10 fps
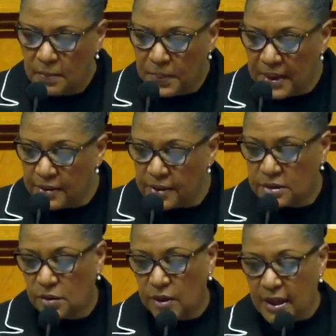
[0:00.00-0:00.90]
Peter is
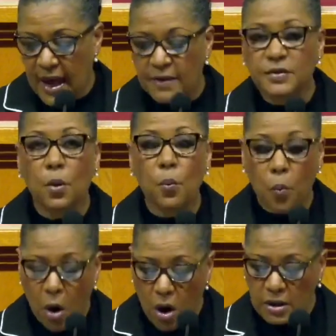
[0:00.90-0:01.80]
going to have to
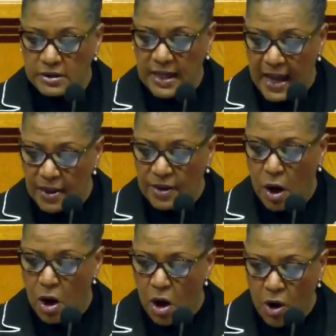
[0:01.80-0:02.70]
walk down a
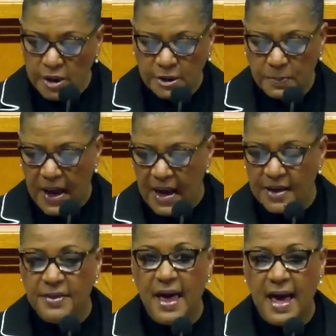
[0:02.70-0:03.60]
harsh path
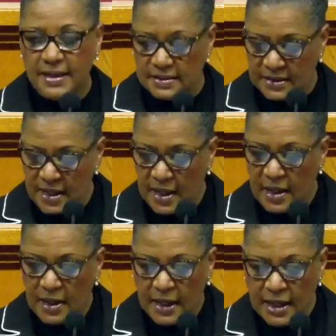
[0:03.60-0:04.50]
as
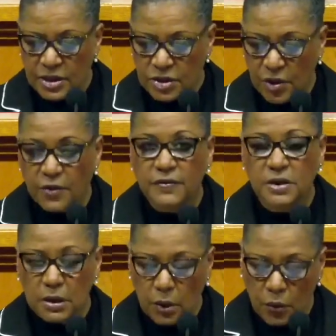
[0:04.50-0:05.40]
he serves
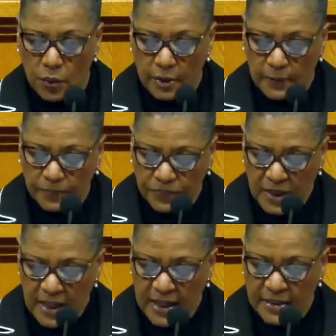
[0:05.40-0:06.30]
the Lord.
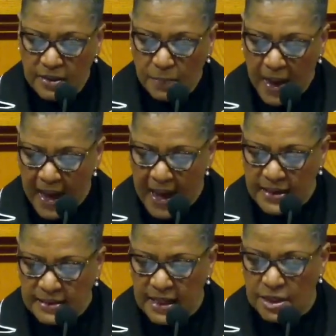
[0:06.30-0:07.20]
In the
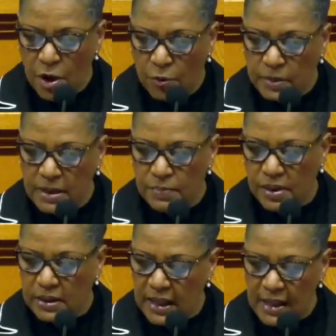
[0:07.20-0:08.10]
past, he nobly
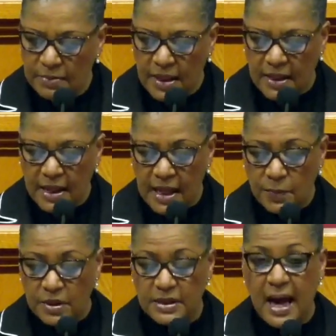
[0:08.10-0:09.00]
proclaimed that he
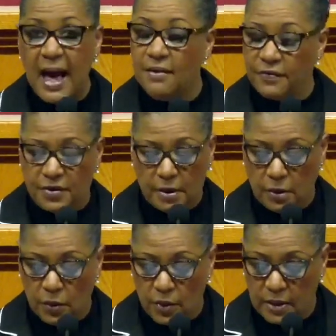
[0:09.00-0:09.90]
would die for the
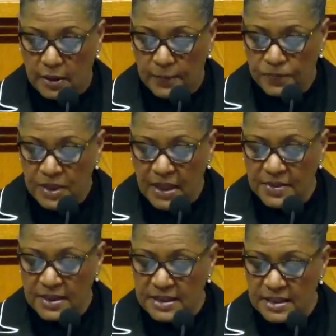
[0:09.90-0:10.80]
Lord. In
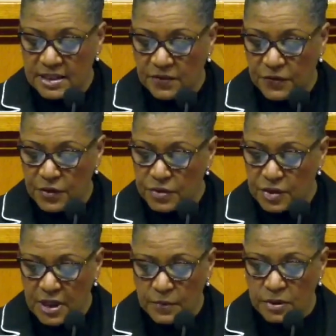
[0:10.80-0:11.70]
the distant future,
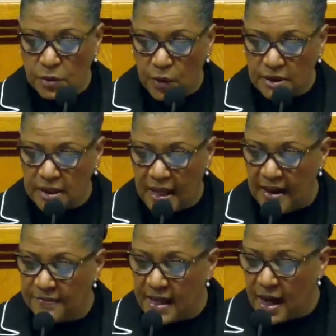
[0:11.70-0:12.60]
he was going to
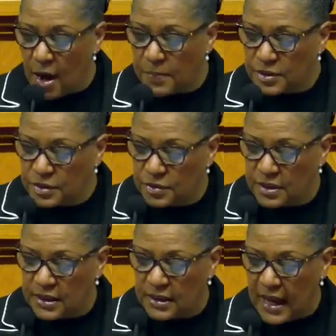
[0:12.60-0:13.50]
have that
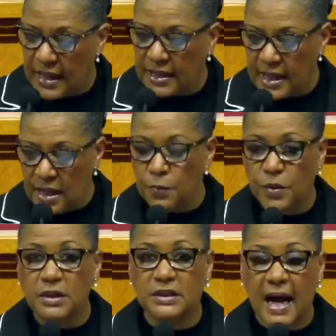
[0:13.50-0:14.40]
opportunity and he
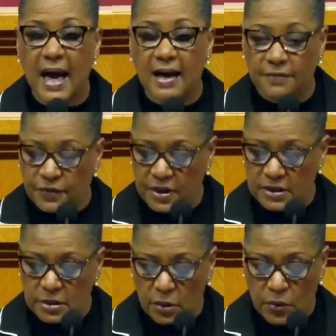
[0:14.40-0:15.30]
would die for
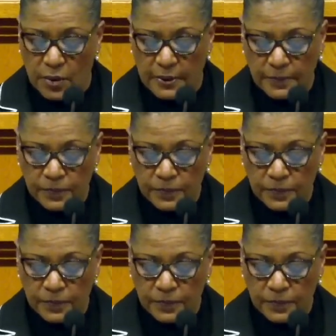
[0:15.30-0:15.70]
his Lord.